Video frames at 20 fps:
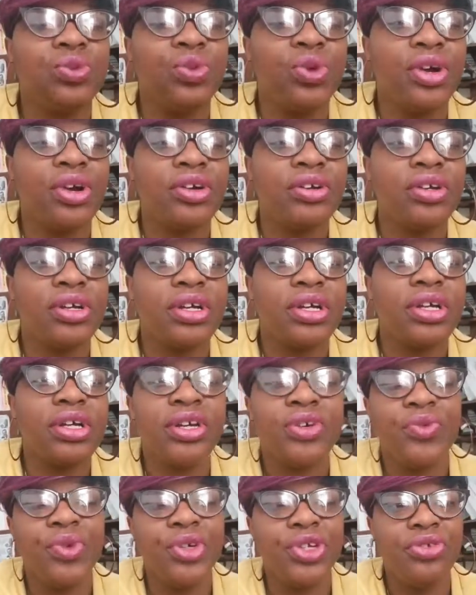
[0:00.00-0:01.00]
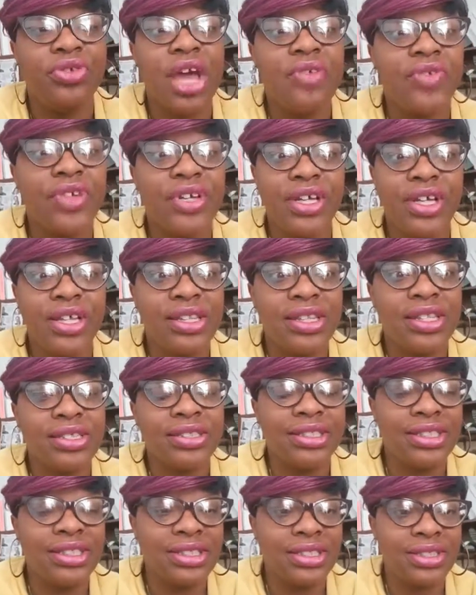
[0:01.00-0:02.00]
work when you haven't done
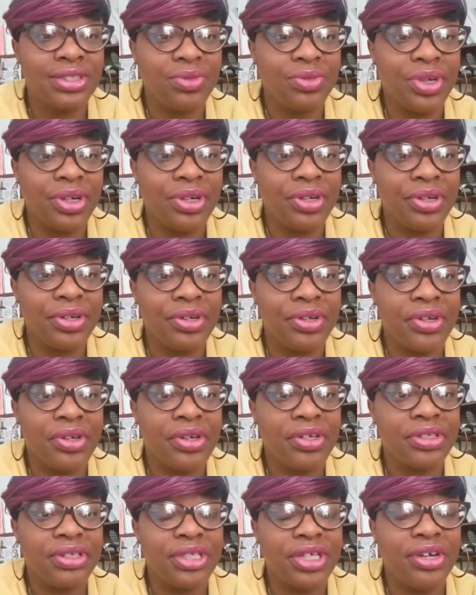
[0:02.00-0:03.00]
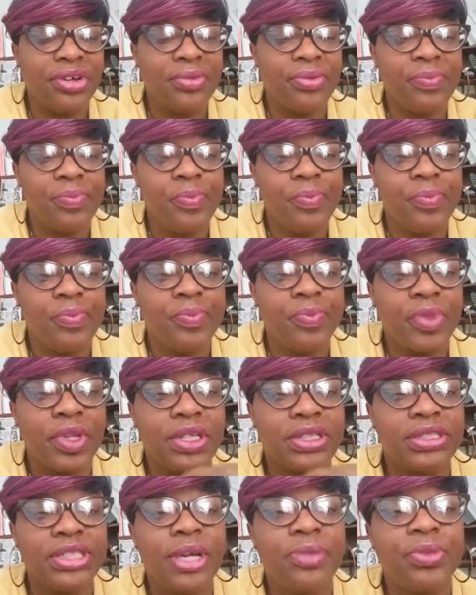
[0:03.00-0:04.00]
this season's work. So
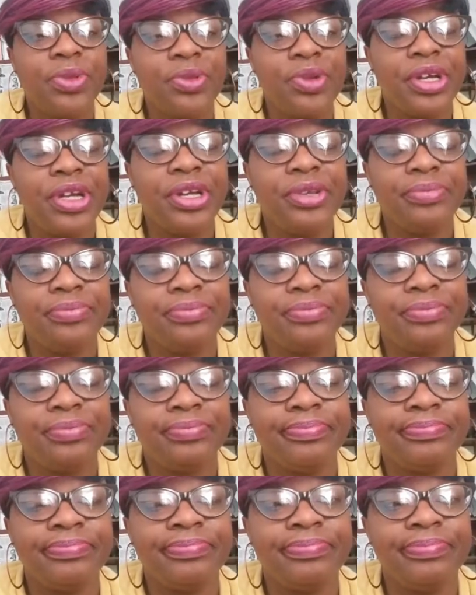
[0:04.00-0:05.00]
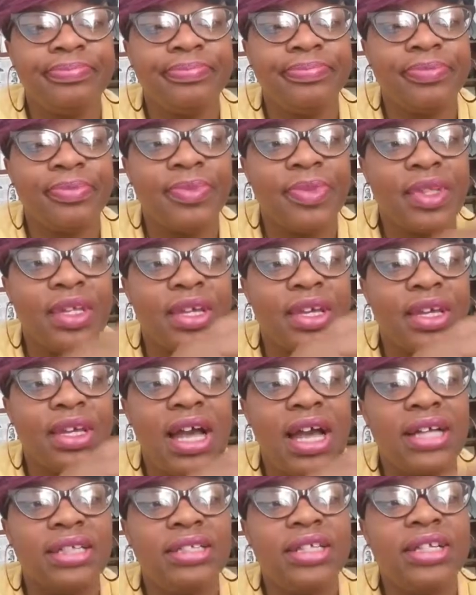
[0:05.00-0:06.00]
step 3,
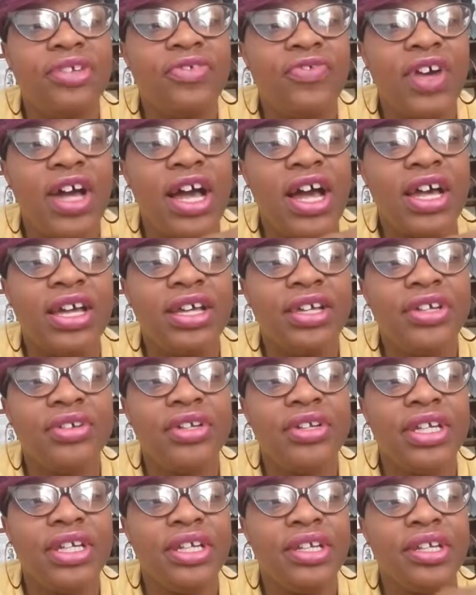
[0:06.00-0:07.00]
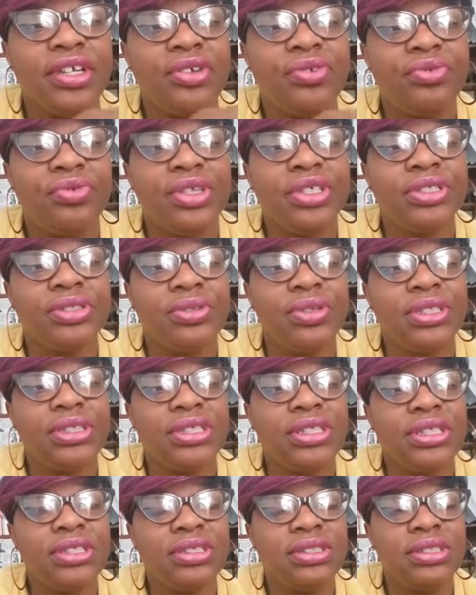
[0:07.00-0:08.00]
identify your needed
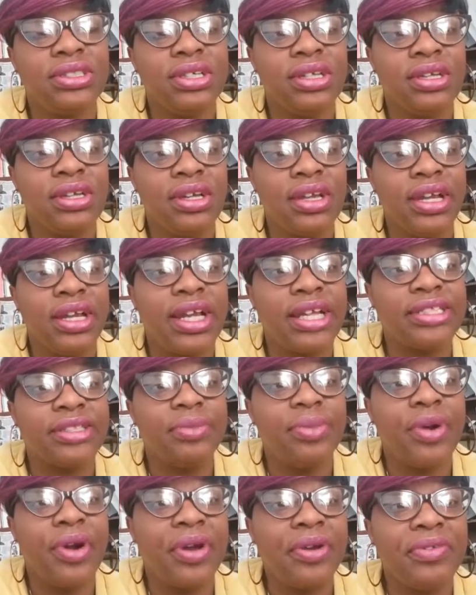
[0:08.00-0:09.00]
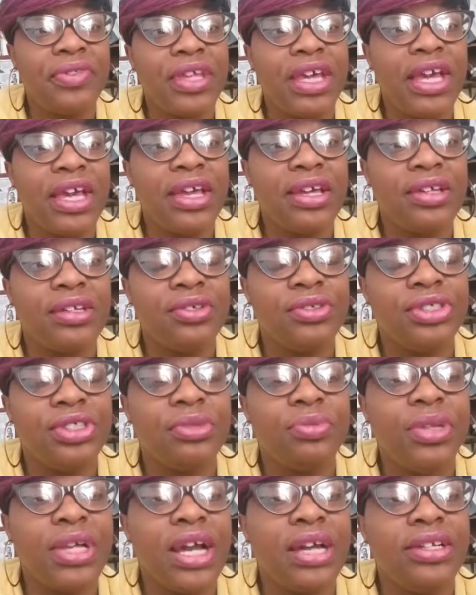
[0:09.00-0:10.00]
resources. And as a part of that, you
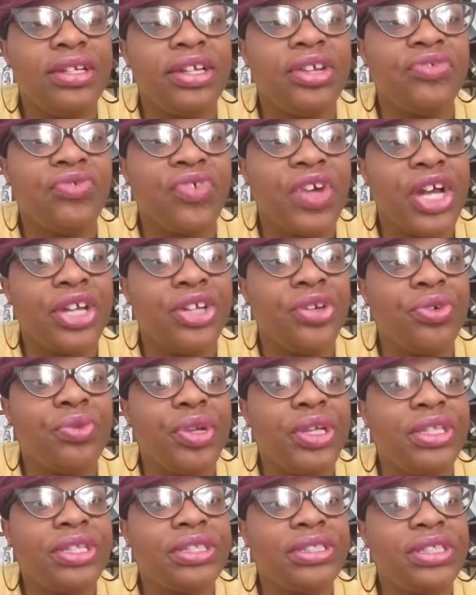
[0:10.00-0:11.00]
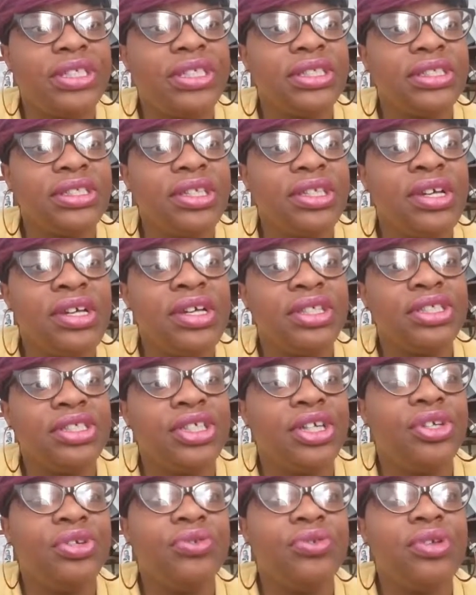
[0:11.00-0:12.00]
should be identifying your weaknesses
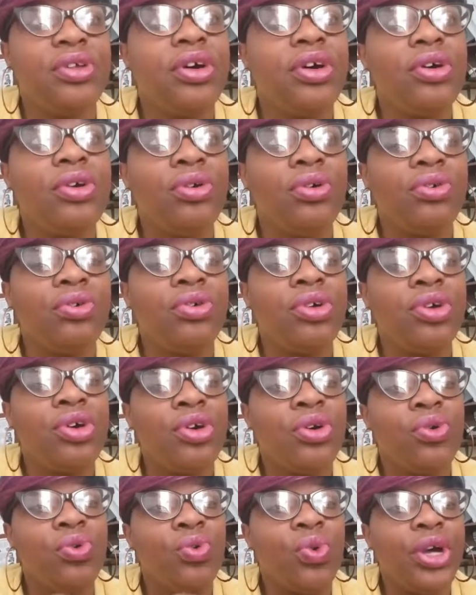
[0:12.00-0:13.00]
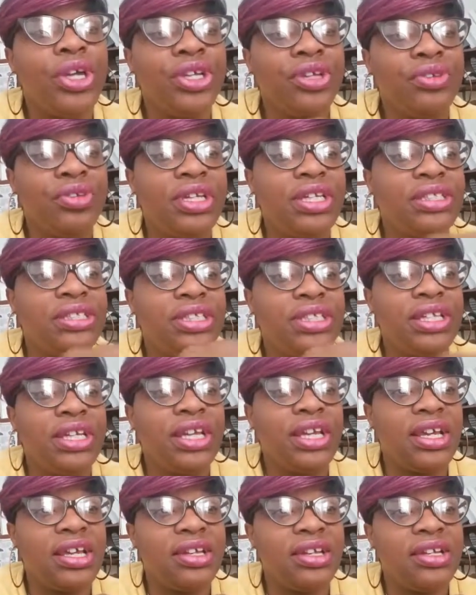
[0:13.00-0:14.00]
so you know what you need to
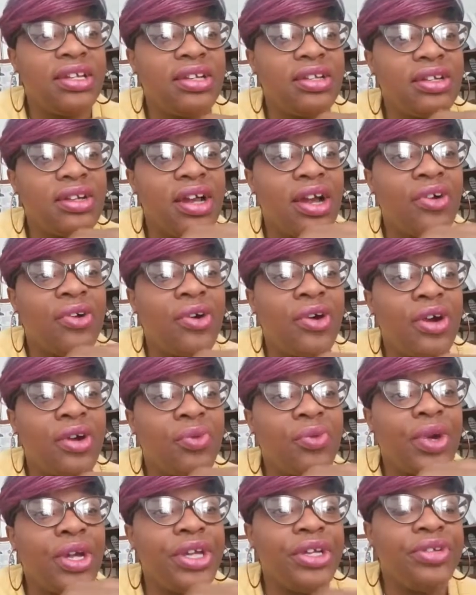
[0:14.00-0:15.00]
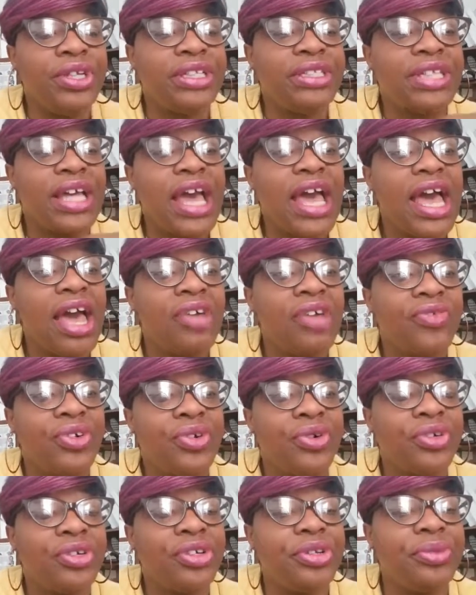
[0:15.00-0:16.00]
get or what you need to have in
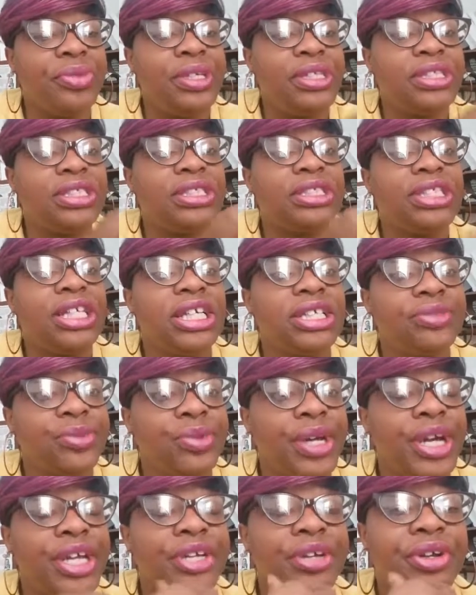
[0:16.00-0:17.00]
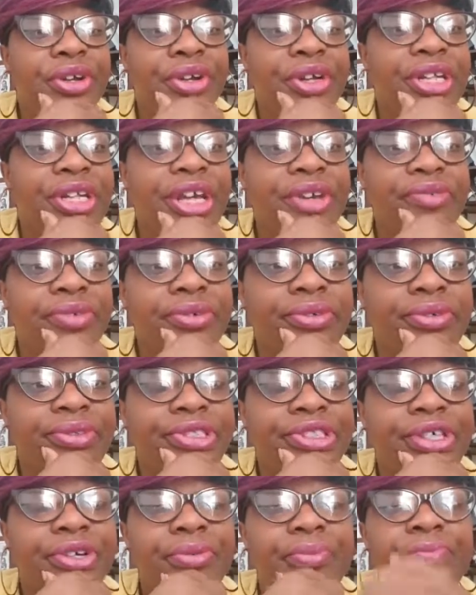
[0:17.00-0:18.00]
order to be successful at your current level.
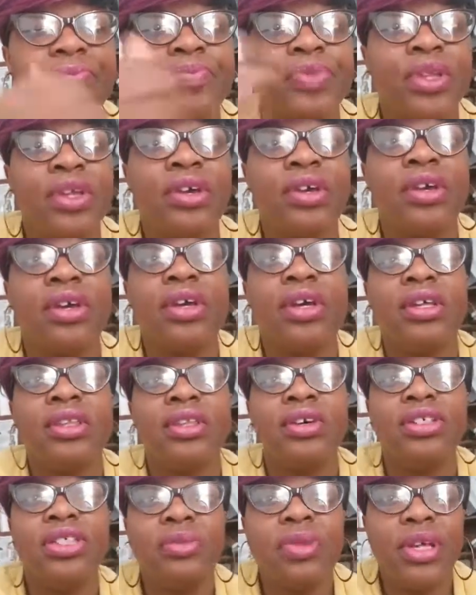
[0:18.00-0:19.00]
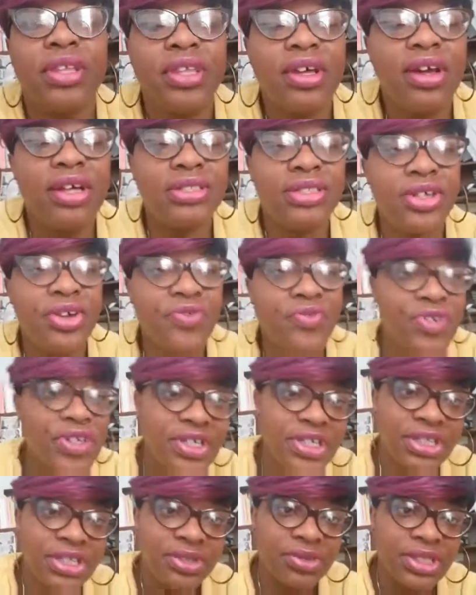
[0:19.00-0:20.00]
So those are my thoughts.
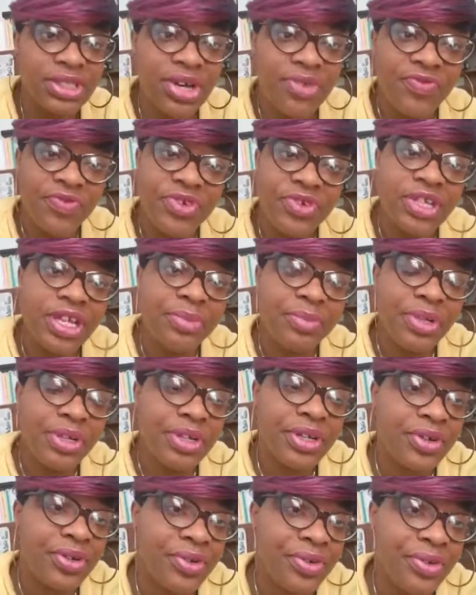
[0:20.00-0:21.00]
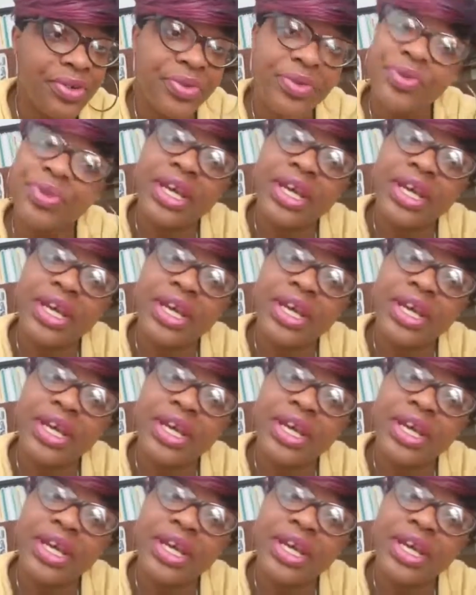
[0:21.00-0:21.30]
Hopefully this was helpful. Let me know